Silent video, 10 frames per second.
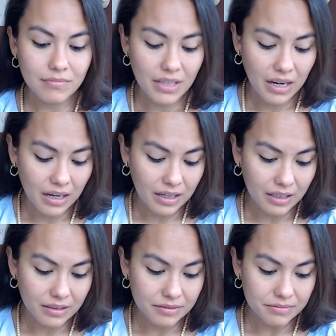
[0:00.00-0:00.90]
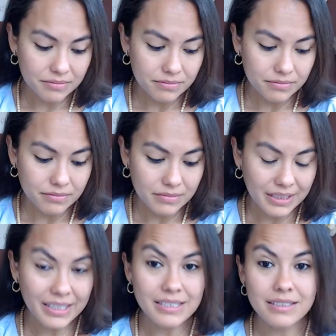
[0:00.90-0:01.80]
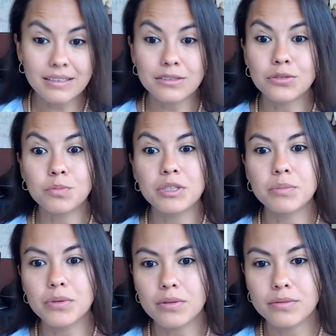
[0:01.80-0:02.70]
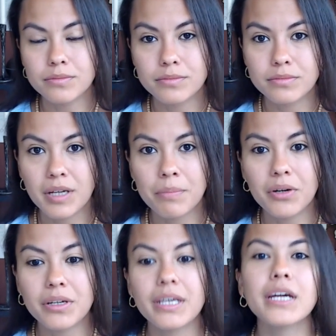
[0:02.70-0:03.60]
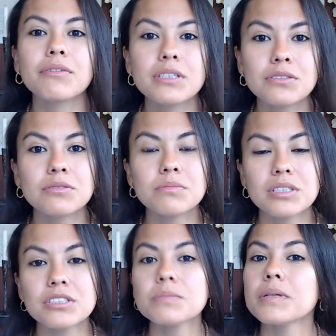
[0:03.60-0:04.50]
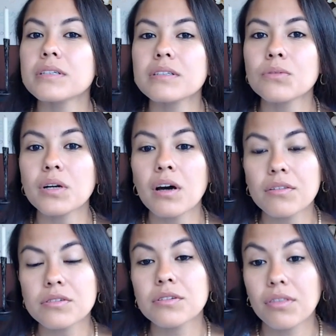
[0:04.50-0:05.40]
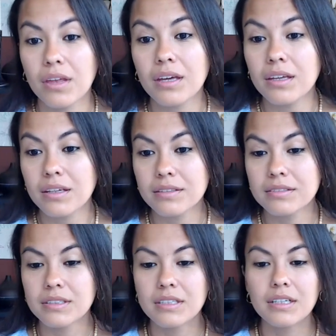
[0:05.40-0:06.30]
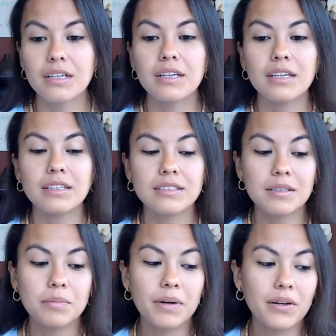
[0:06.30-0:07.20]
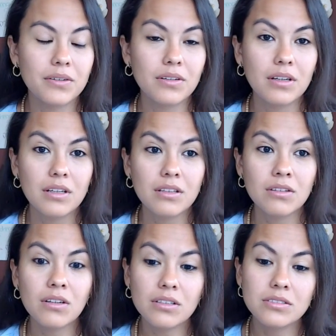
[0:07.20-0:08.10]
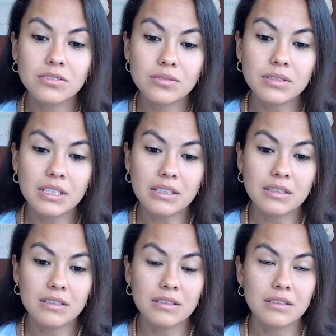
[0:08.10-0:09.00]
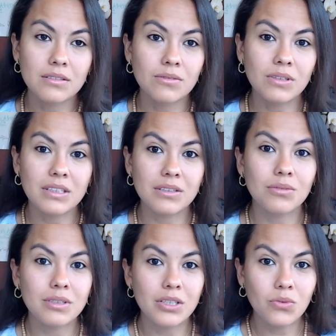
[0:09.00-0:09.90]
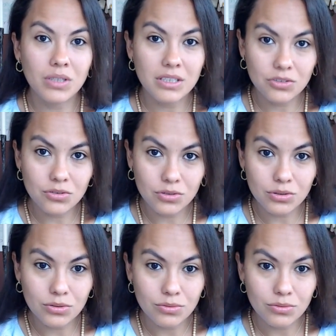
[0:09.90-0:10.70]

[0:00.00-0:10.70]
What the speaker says: uh, listening to people, about caring too much about what others think. It's about not doing what they really wanted to do,